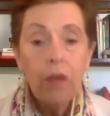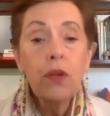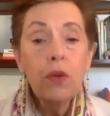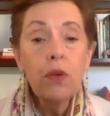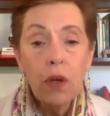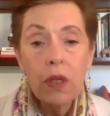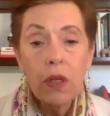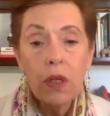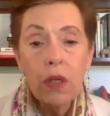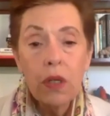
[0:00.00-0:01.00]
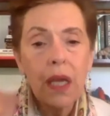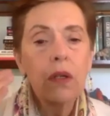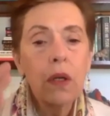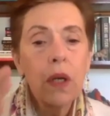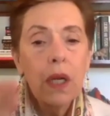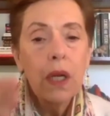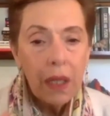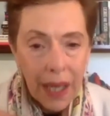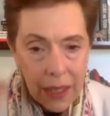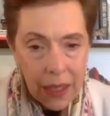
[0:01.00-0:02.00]
If you notice that you're
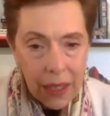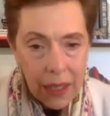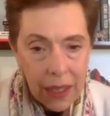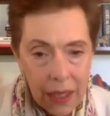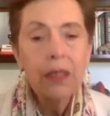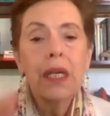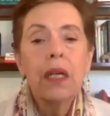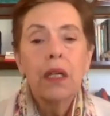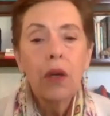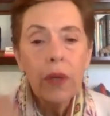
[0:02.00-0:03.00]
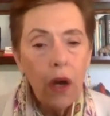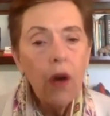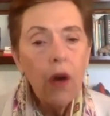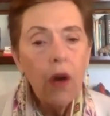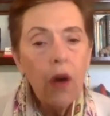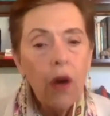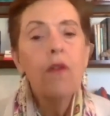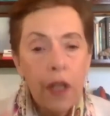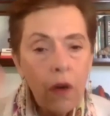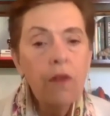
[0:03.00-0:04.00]
constantly going
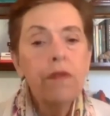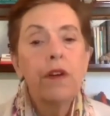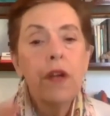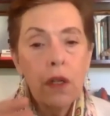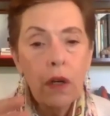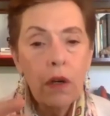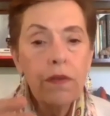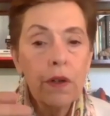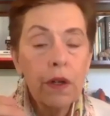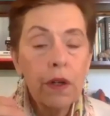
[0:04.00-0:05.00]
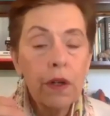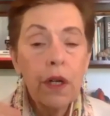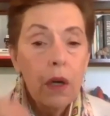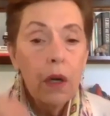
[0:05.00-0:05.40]
over and over and over